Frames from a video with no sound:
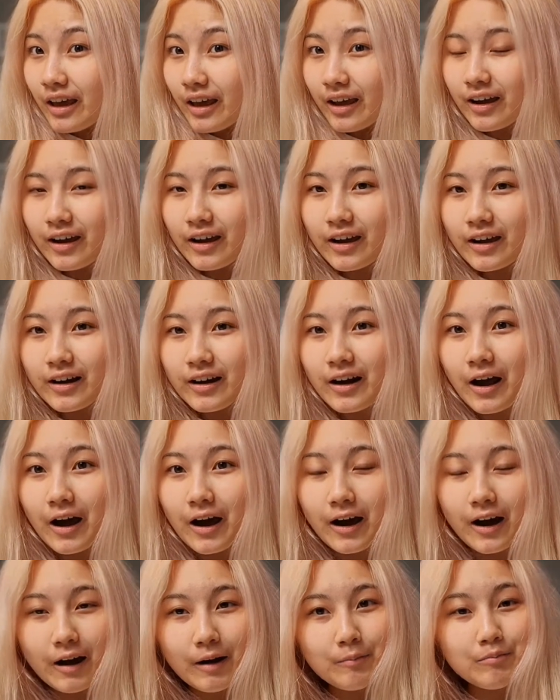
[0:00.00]
and
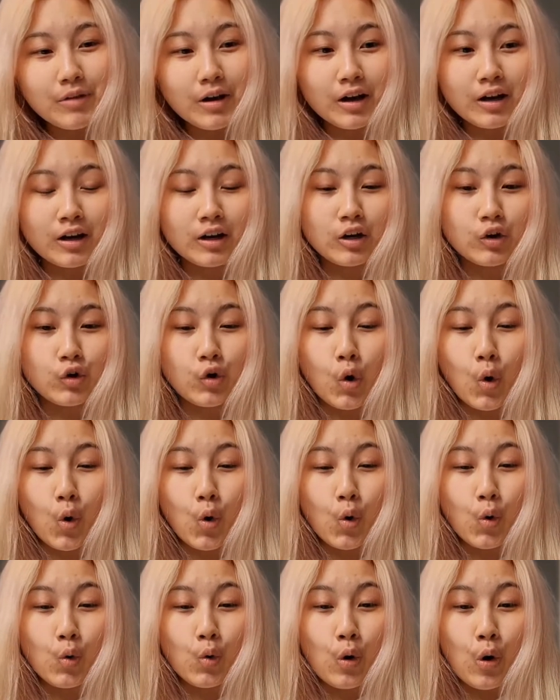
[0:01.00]
I'm not gonna
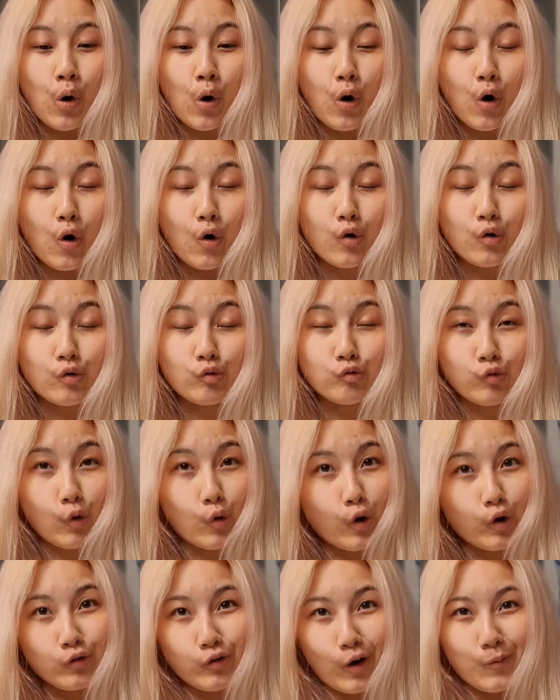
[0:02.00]
go
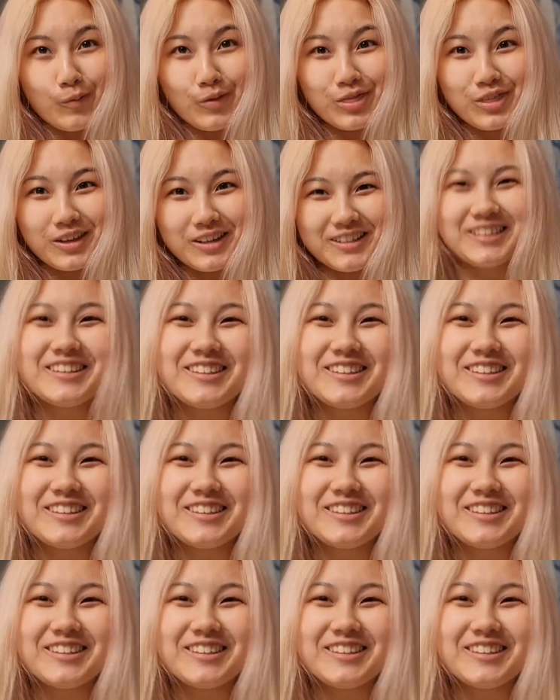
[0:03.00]
roll around with it.